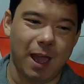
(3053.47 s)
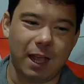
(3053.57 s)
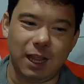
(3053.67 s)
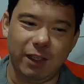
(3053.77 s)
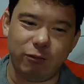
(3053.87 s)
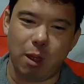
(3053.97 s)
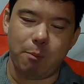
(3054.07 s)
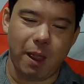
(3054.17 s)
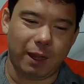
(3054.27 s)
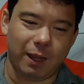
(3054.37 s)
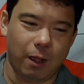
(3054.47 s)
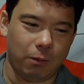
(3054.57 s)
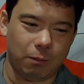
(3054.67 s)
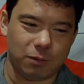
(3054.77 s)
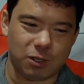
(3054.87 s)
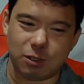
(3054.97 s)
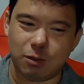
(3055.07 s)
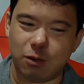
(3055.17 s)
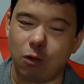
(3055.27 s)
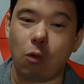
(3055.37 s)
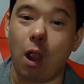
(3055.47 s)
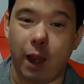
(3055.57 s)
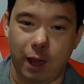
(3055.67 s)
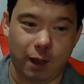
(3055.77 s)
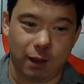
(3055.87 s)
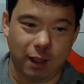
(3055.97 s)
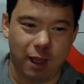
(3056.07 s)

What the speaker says: I leave my bank account just crying.